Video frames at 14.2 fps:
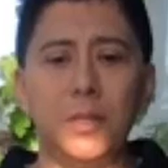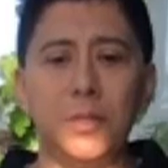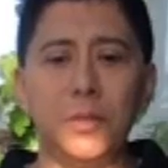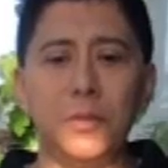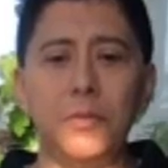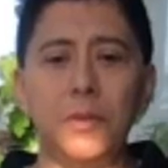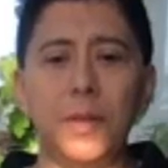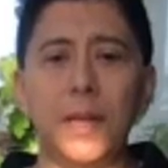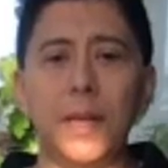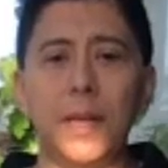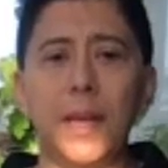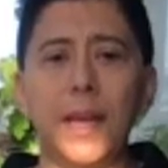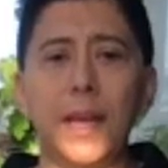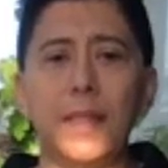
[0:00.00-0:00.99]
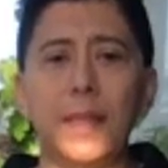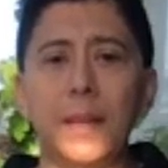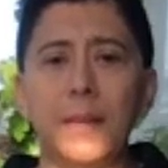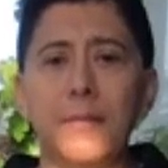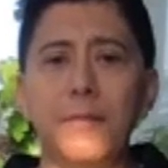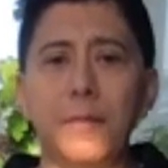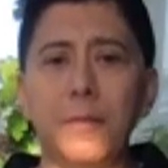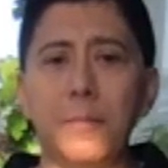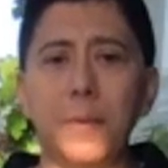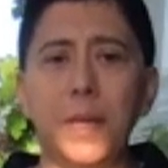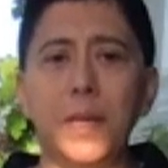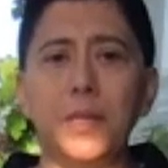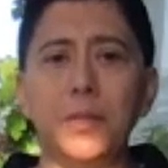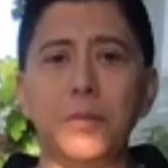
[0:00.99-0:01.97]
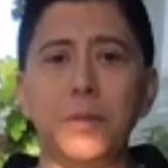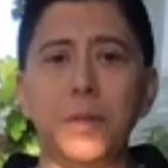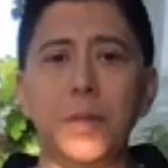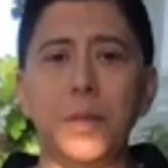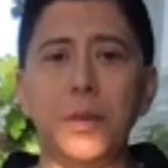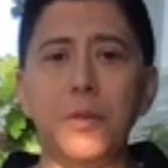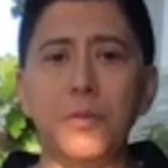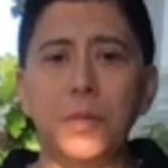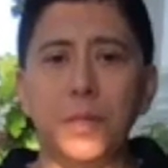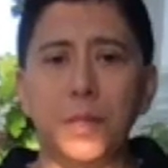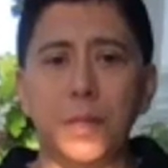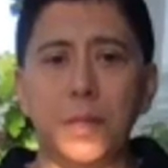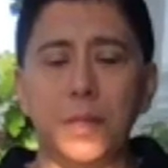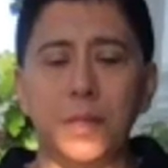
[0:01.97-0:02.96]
you can get that information and use it